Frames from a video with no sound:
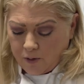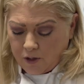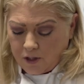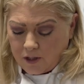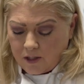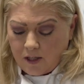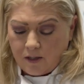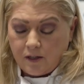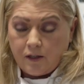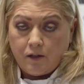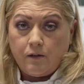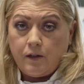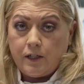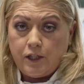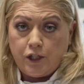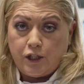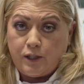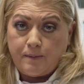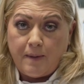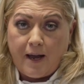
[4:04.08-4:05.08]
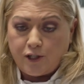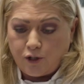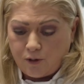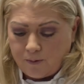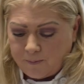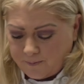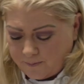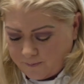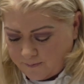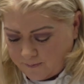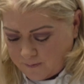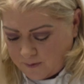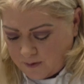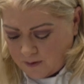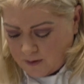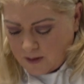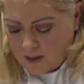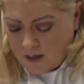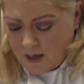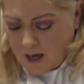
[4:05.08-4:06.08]
we're just gonna literally just smash them.
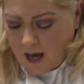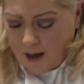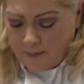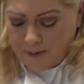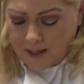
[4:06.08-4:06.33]
I